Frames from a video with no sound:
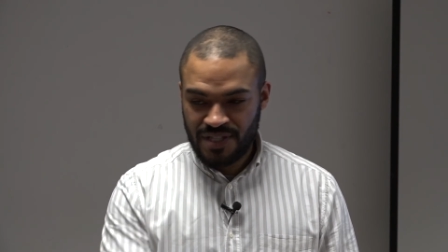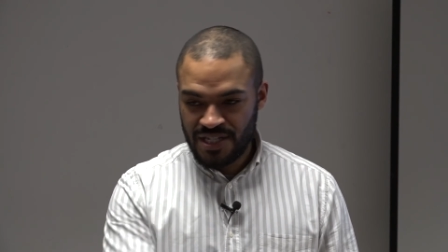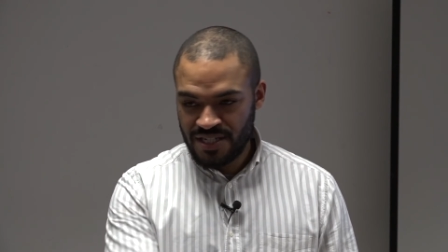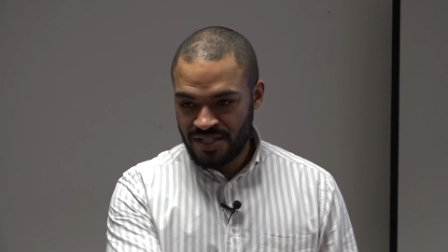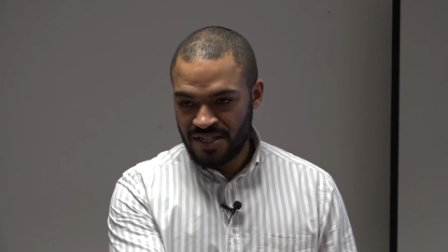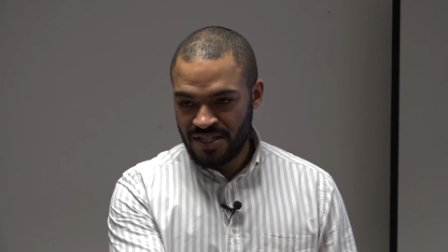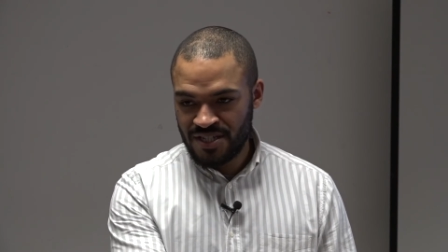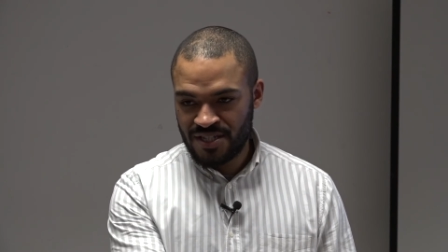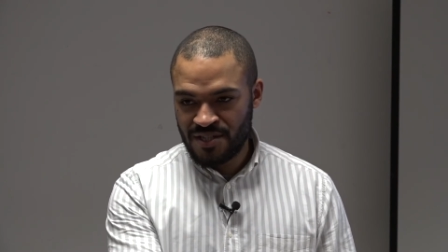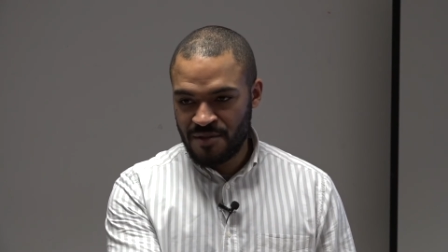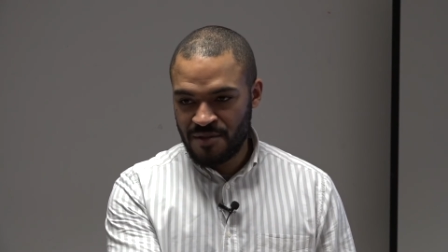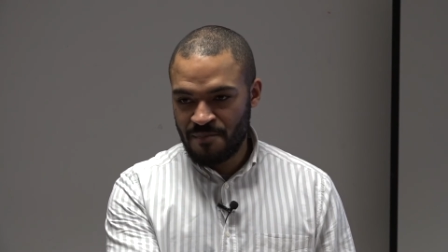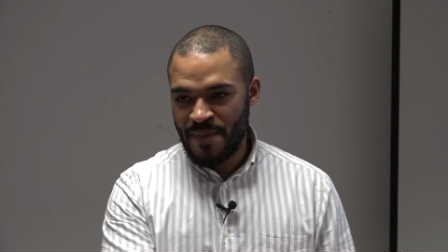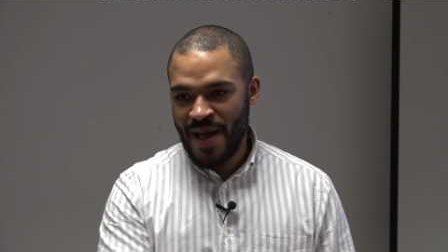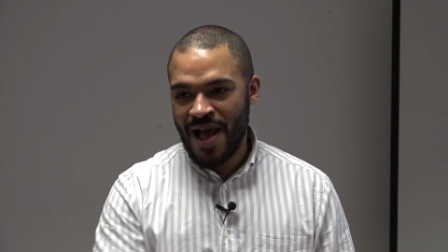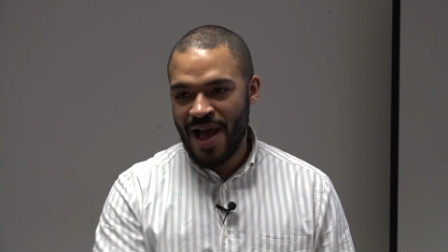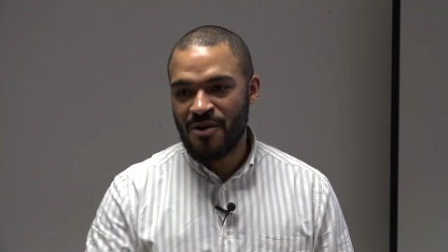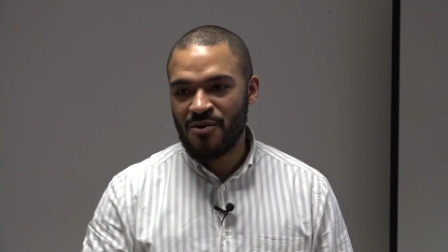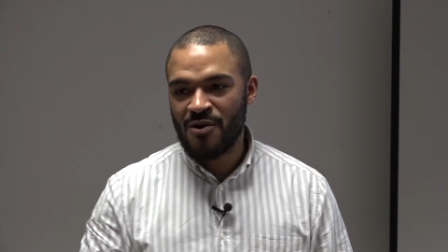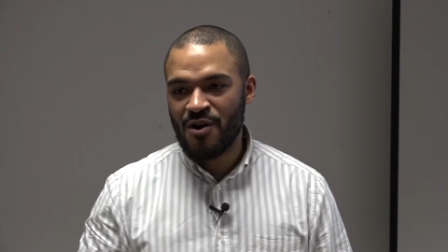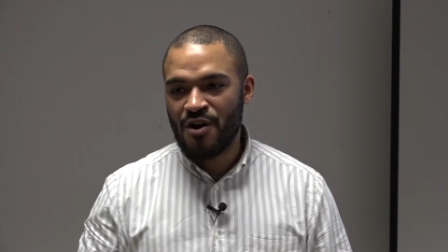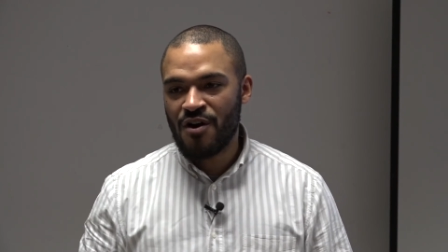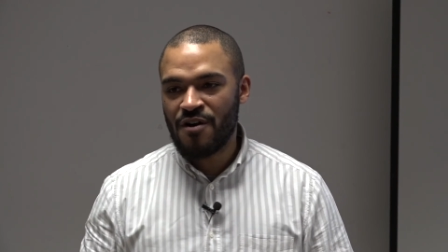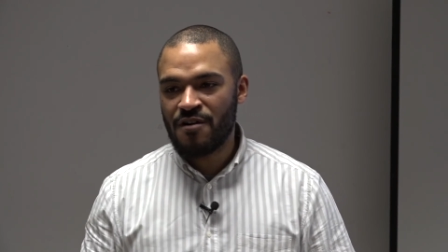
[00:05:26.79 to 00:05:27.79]
This is the
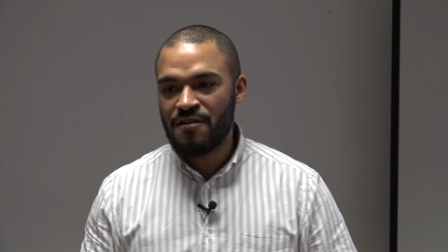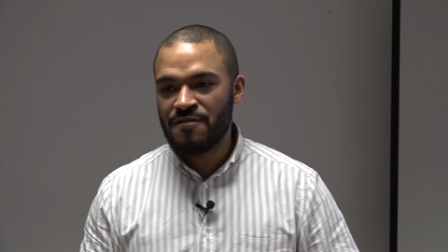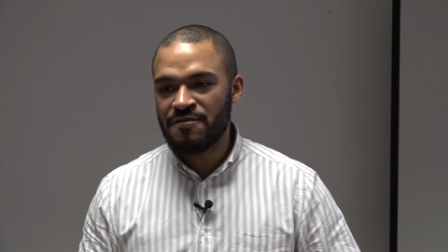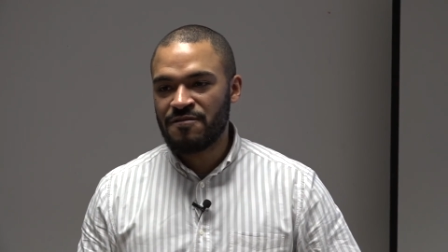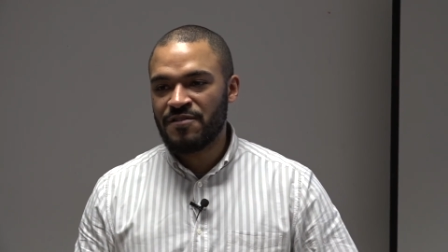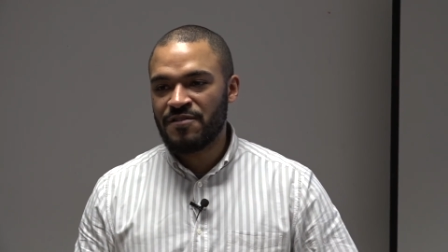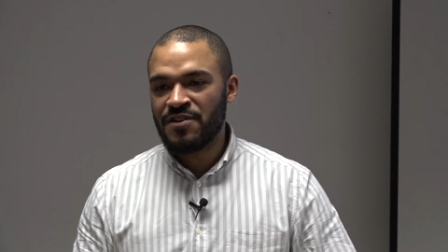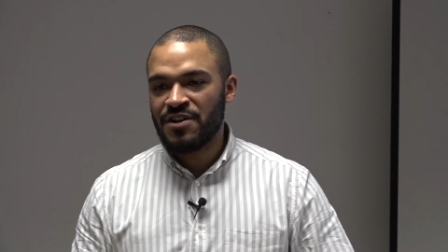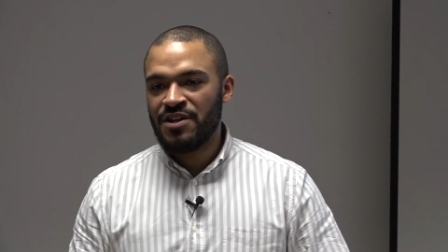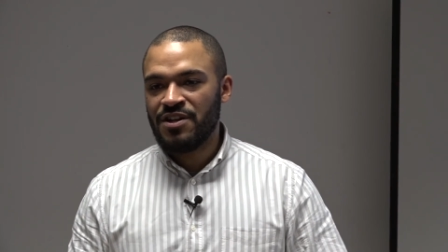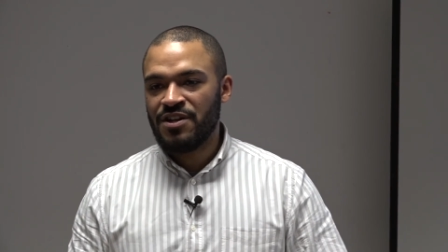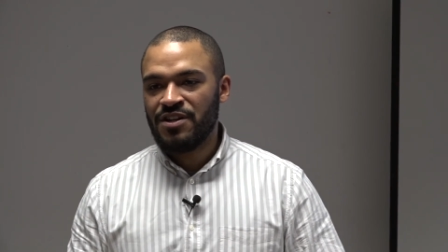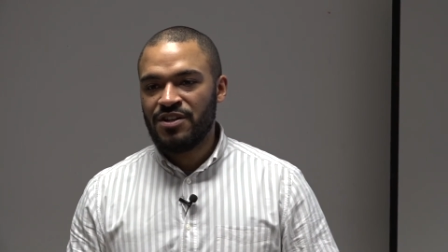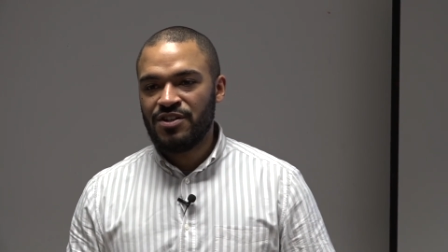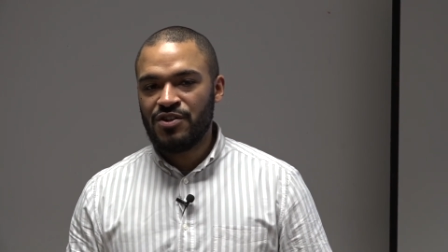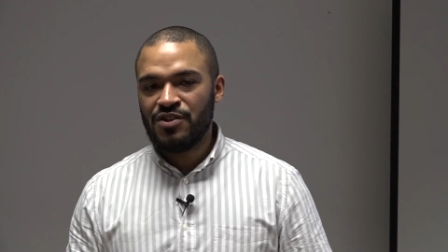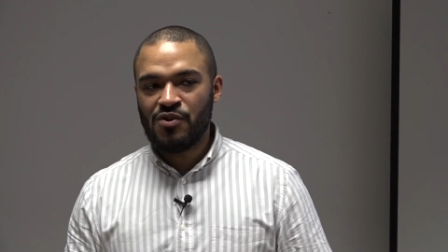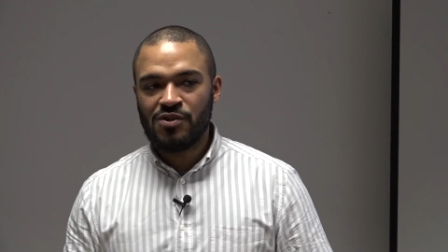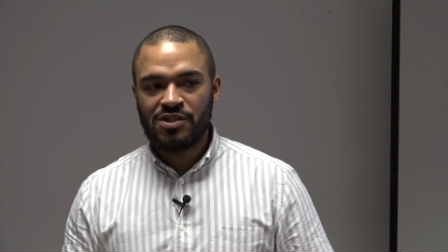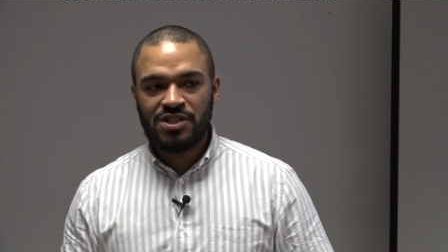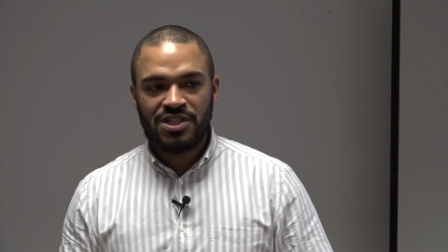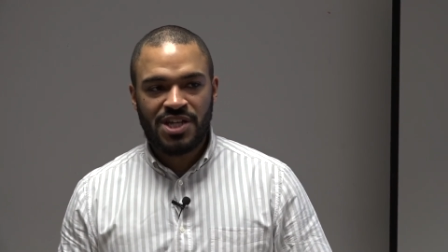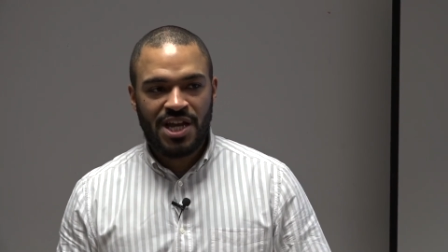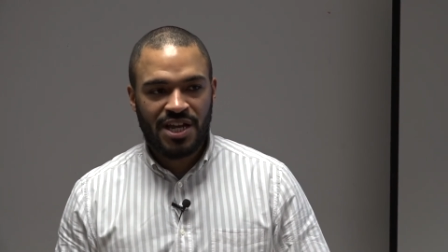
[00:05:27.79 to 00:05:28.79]
power of
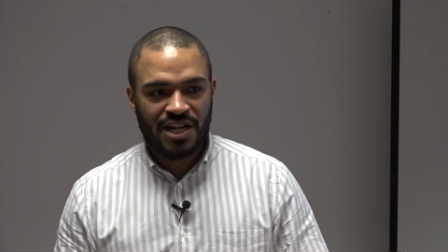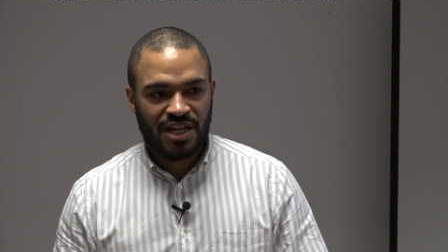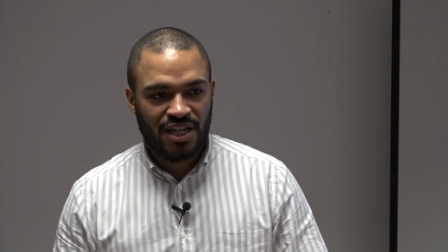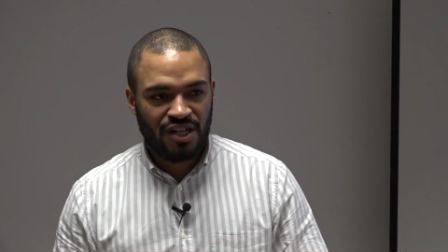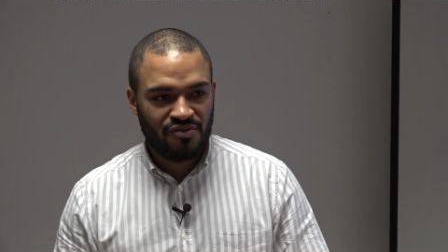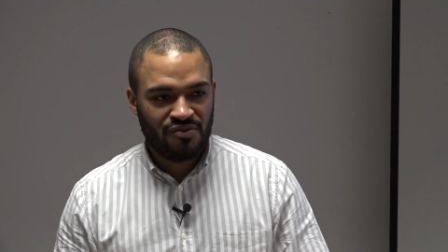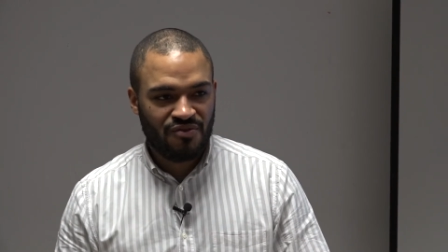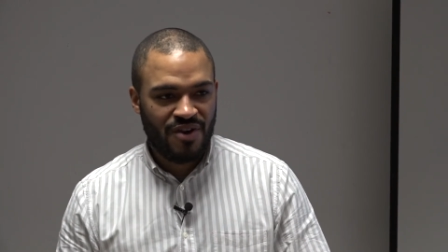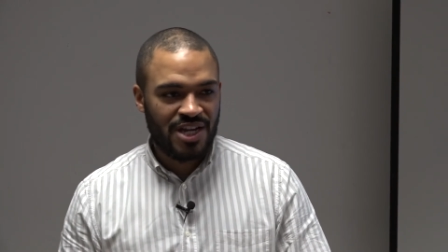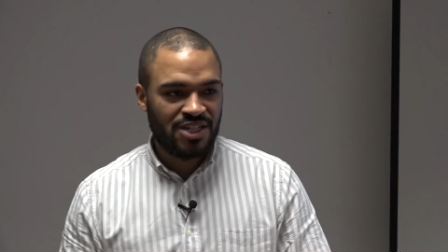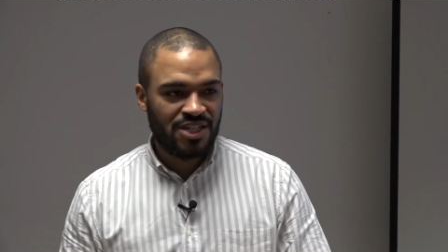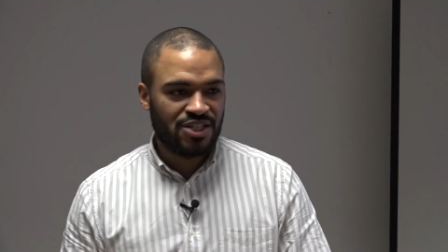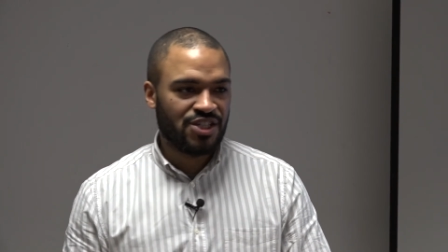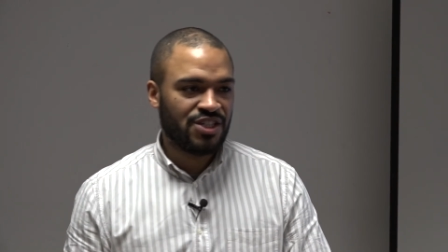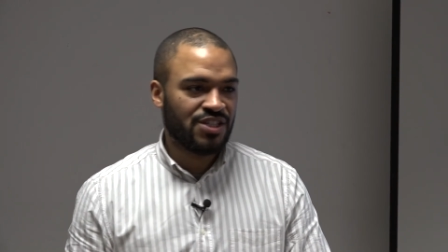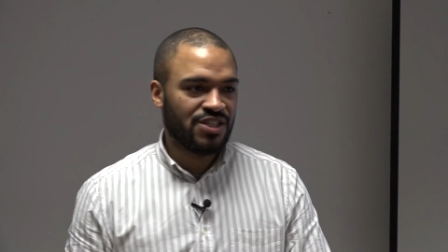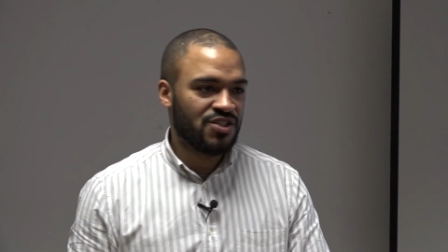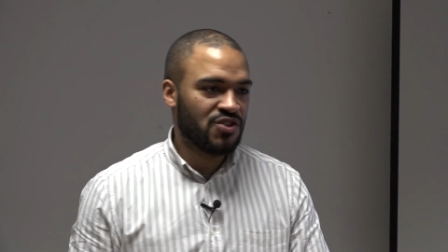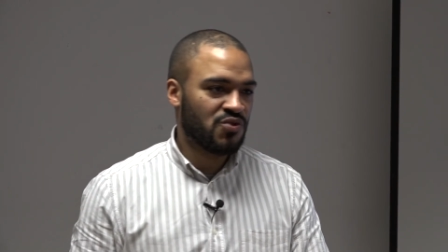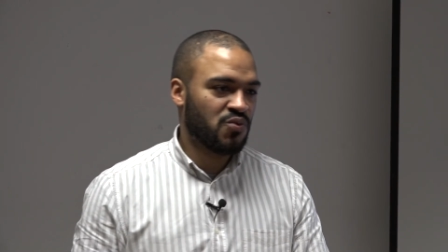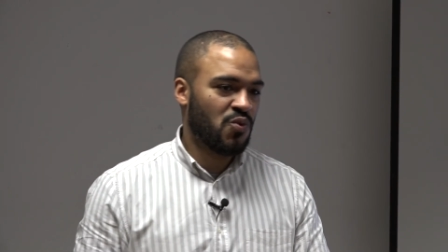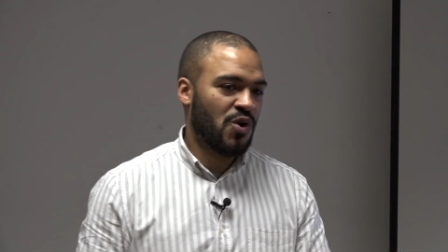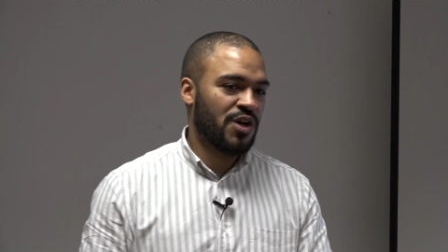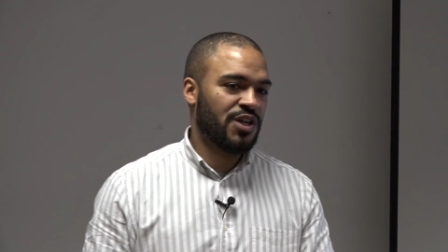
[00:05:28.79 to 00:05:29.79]
your
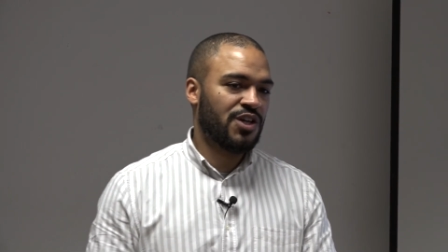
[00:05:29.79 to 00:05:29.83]
declarations,